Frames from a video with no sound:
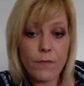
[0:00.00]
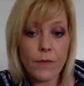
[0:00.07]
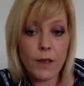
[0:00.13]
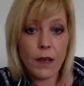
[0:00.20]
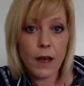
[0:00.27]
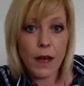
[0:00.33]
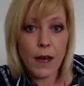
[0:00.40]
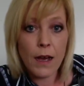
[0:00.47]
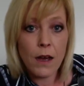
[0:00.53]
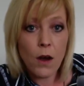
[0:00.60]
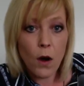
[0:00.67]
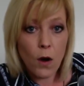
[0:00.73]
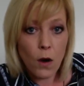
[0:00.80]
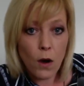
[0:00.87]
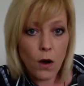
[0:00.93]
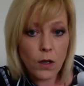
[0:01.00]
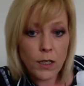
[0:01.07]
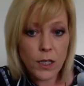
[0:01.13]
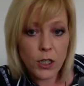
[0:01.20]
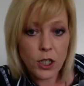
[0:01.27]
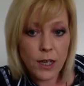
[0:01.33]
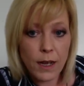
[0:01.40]
Yeah, all
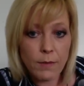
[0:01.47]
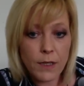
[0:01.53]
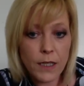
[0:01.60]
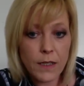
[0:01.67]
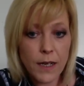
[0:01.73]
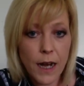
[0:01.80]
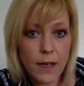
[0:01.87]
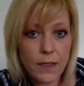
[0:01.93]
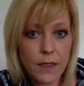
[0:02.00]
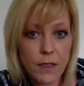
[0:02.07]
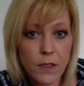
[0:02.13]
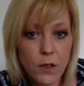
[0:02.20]
your ships are starting